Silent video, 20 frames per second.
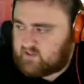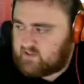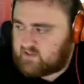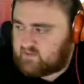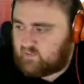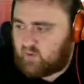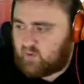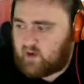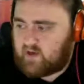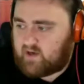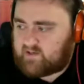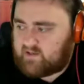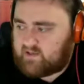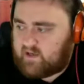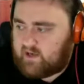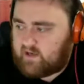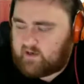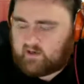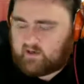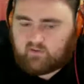price
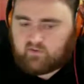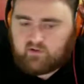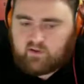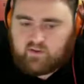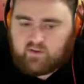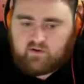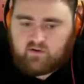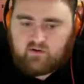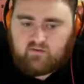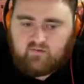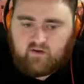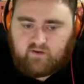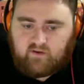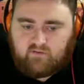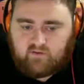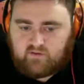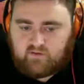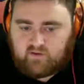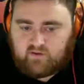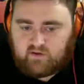tag at only
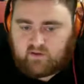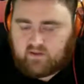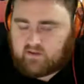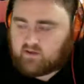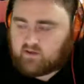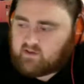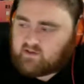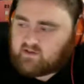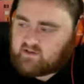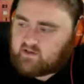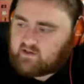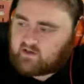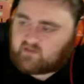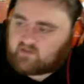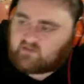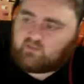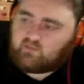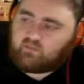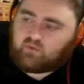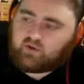$3,500. I think he's an
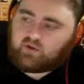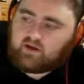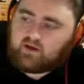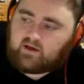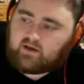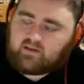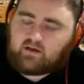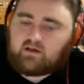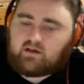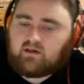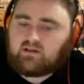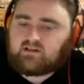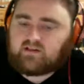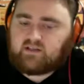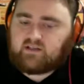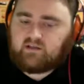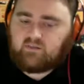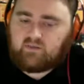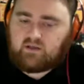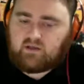excellent play. I think he's going
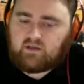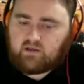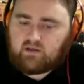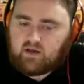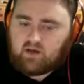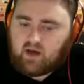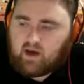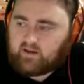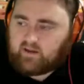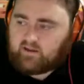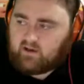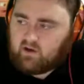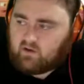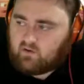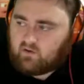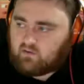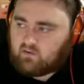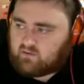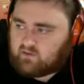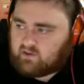to be highly
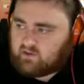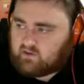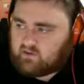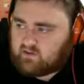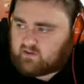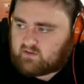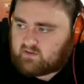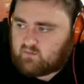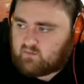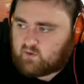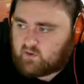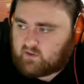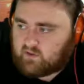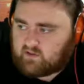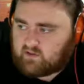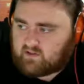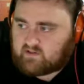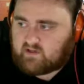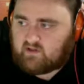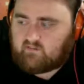owned in this morning
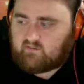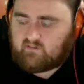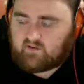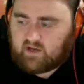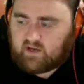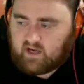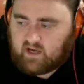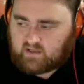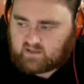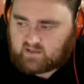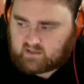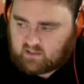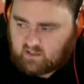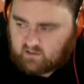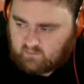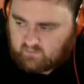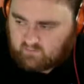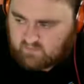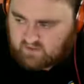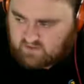slate for cash
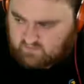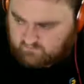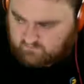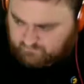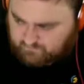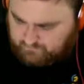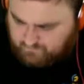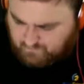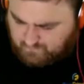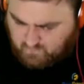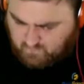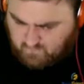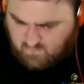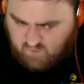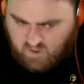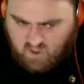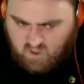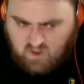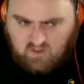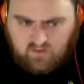games.
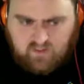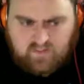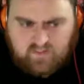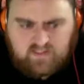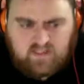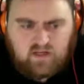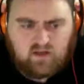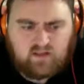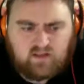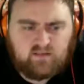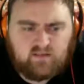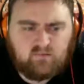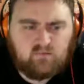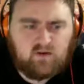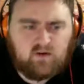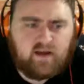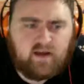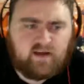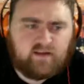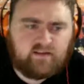Let's talk some
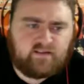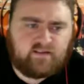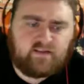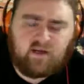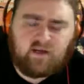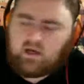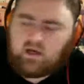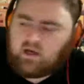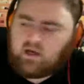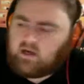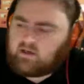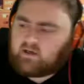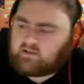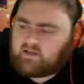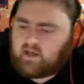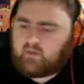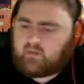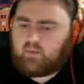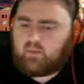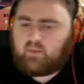Rays.
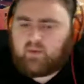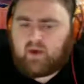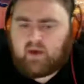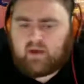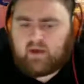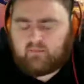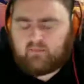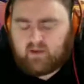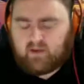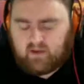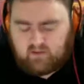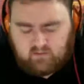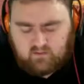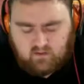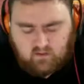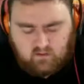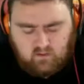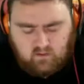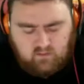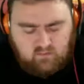Tampa Bay, man,
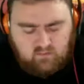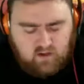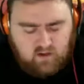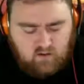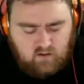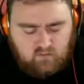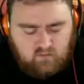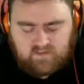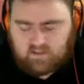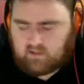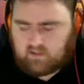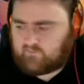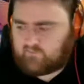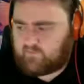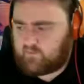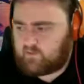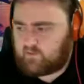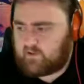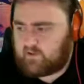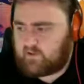in my home state of
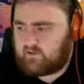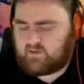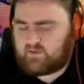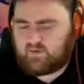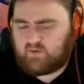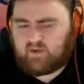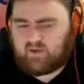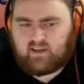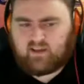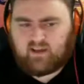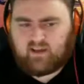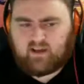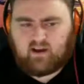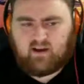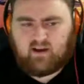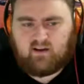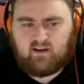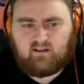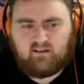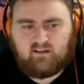Florida. So we get like
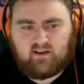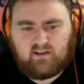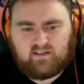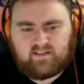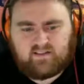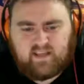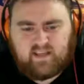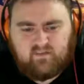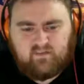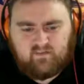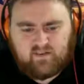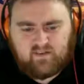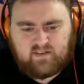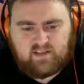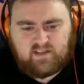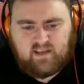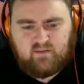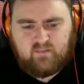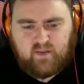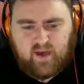a state versus
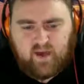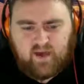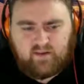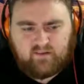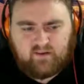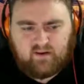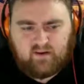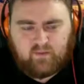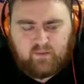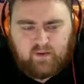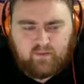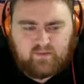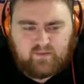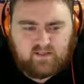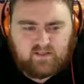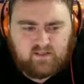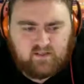state battle here, Pepsi.